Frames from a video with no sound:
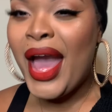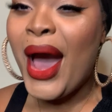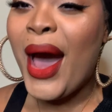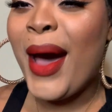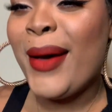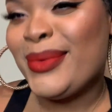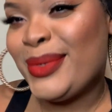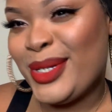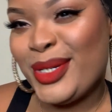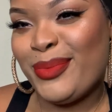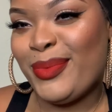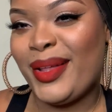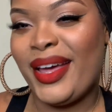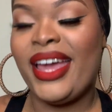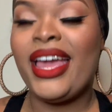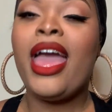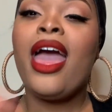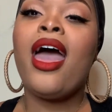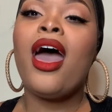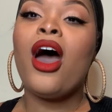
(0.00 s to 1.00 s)
I'm just playing.
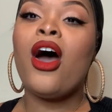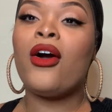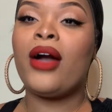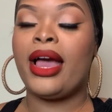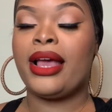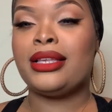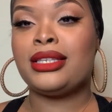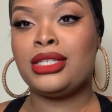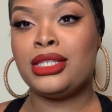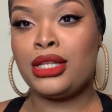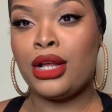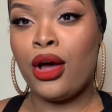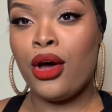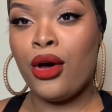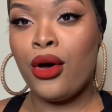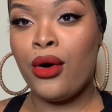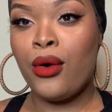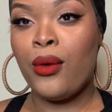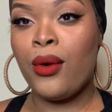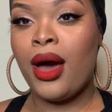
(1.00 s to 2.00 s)
Okay,
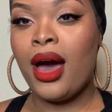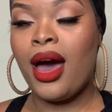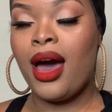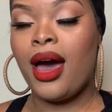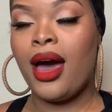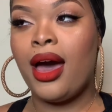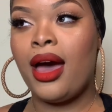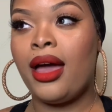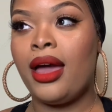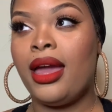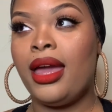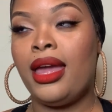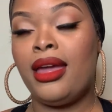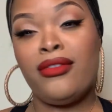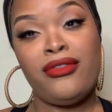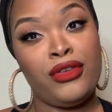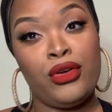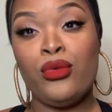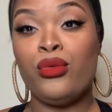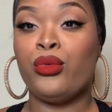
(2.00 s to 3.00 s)
so
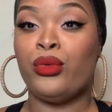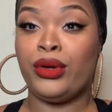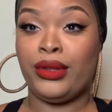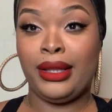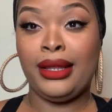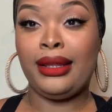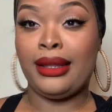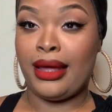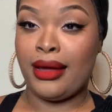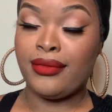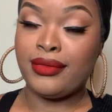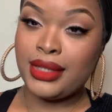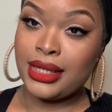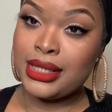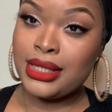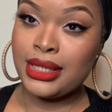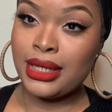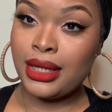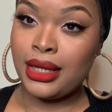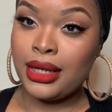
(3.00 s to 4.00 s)
if you really love
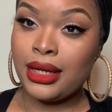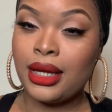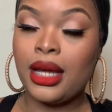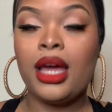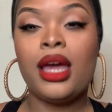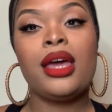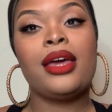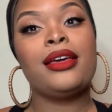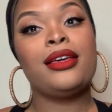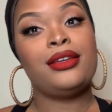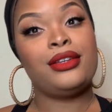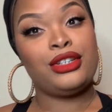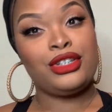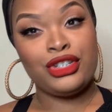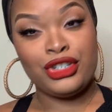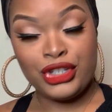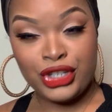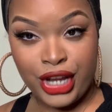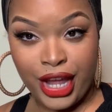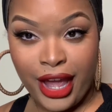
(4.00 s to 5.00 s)
this look,
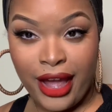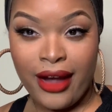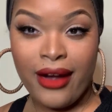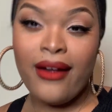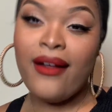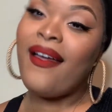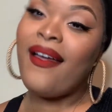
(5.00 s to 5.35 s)
share,